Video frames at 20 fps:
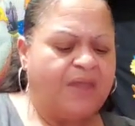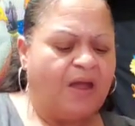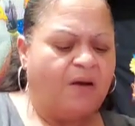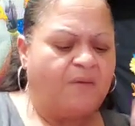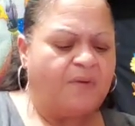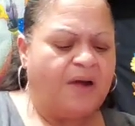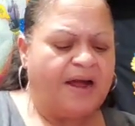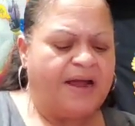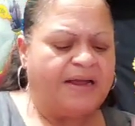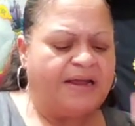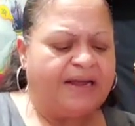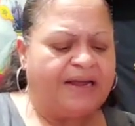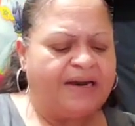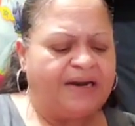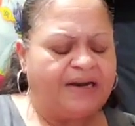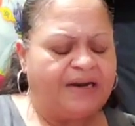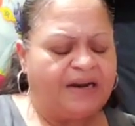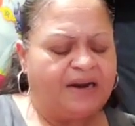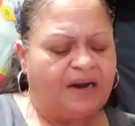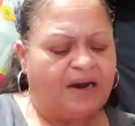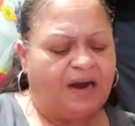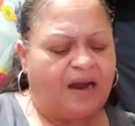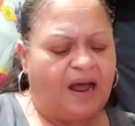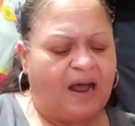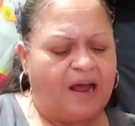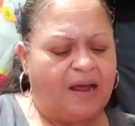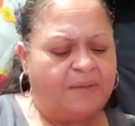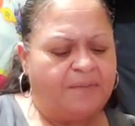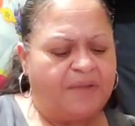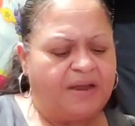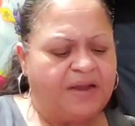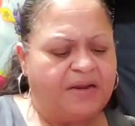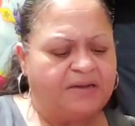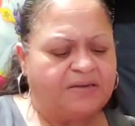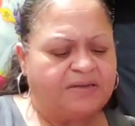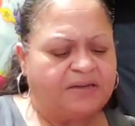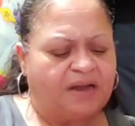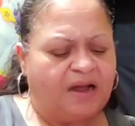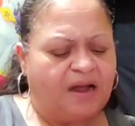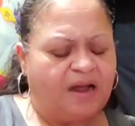all right getting in
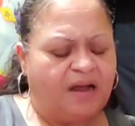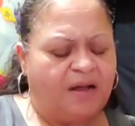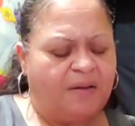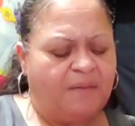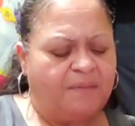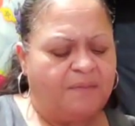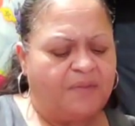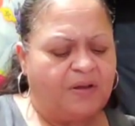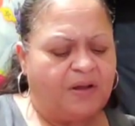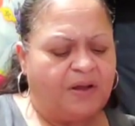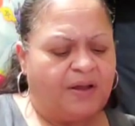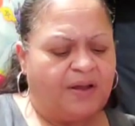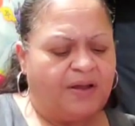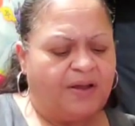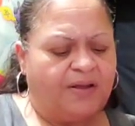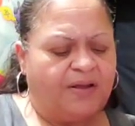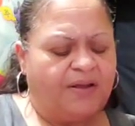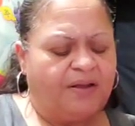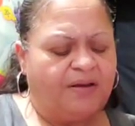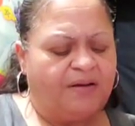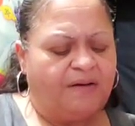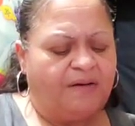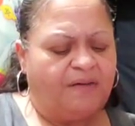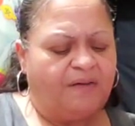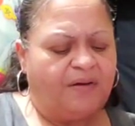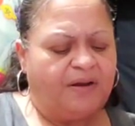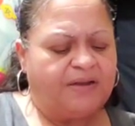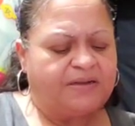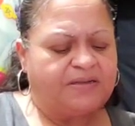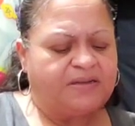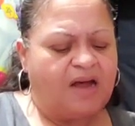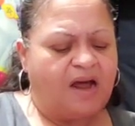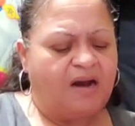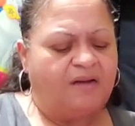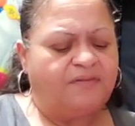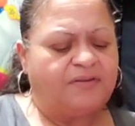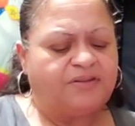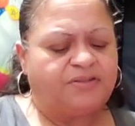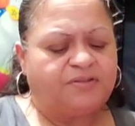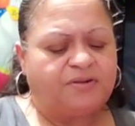alignment um, you know it's kind
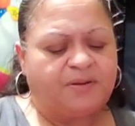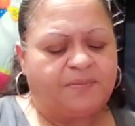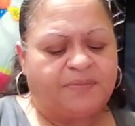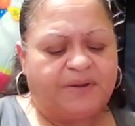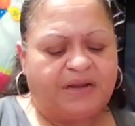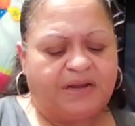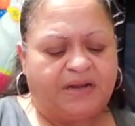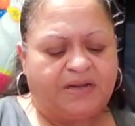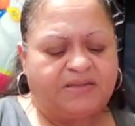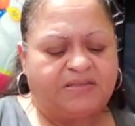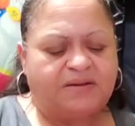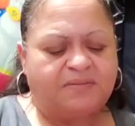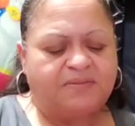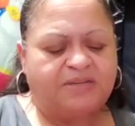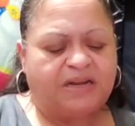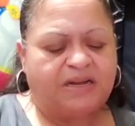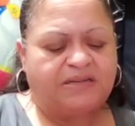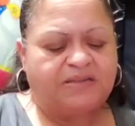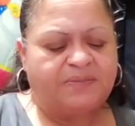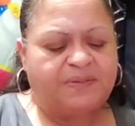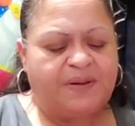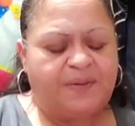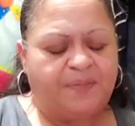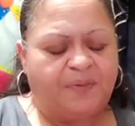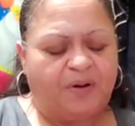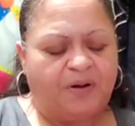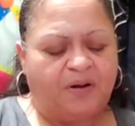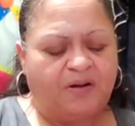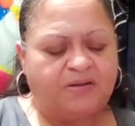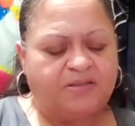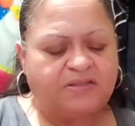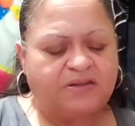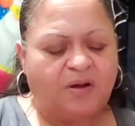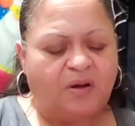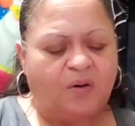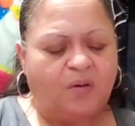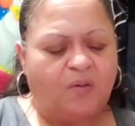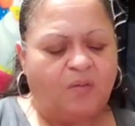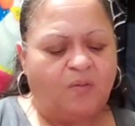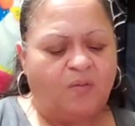of a trip because sometimes people are
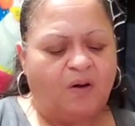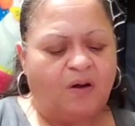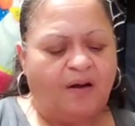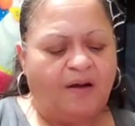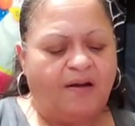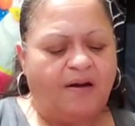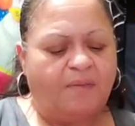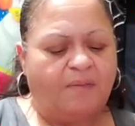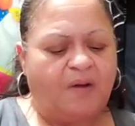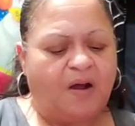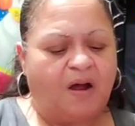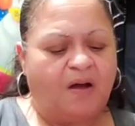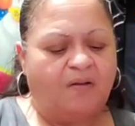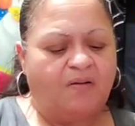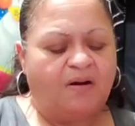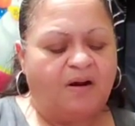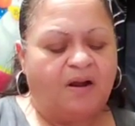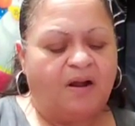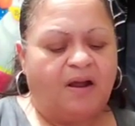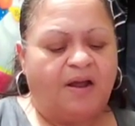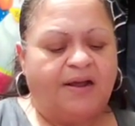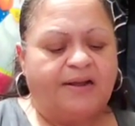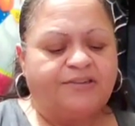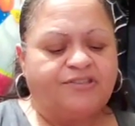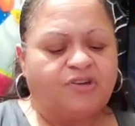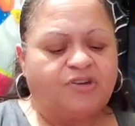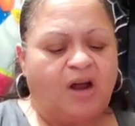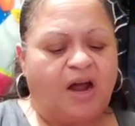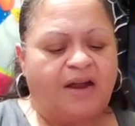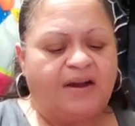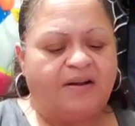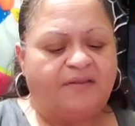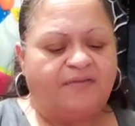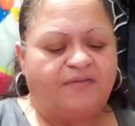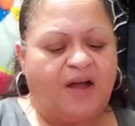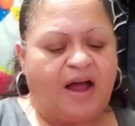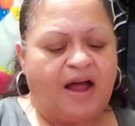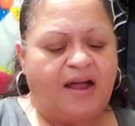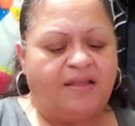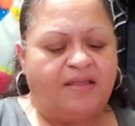so worried about trying to
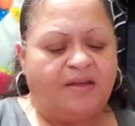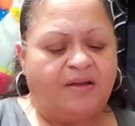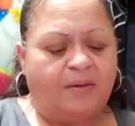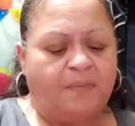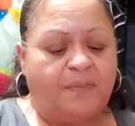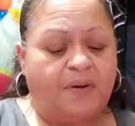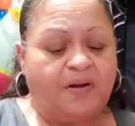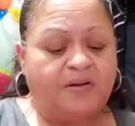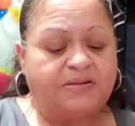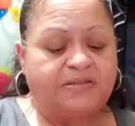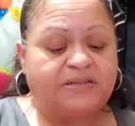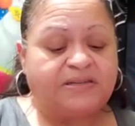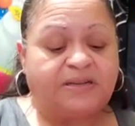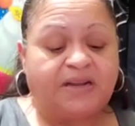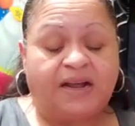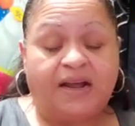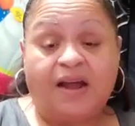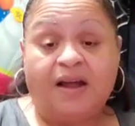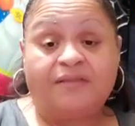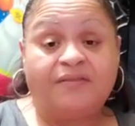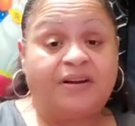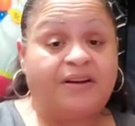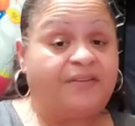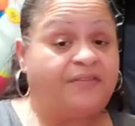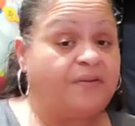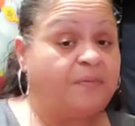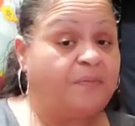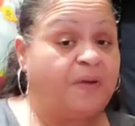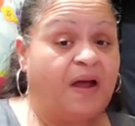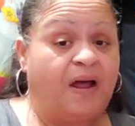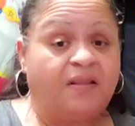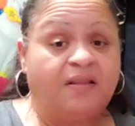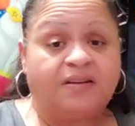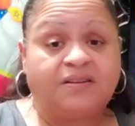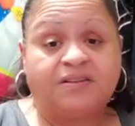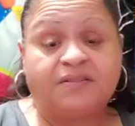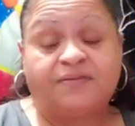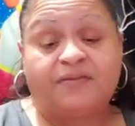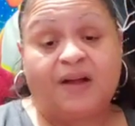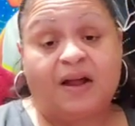find their person they haven't even
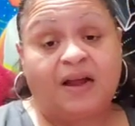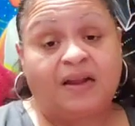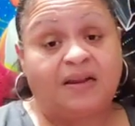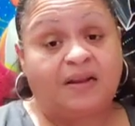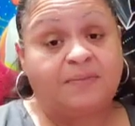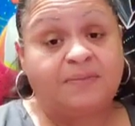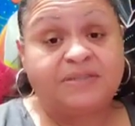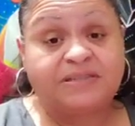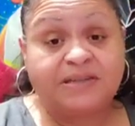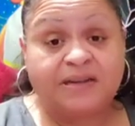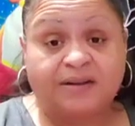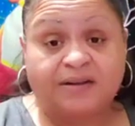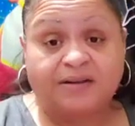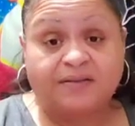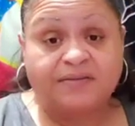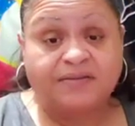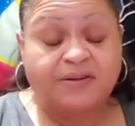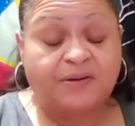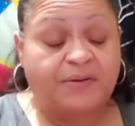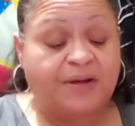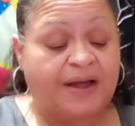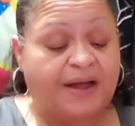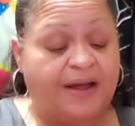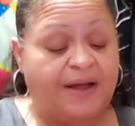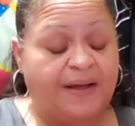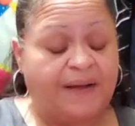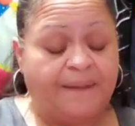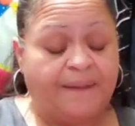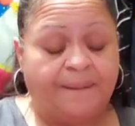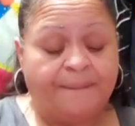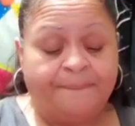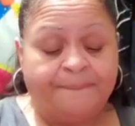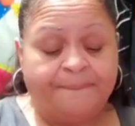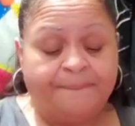bothered to find themselves okay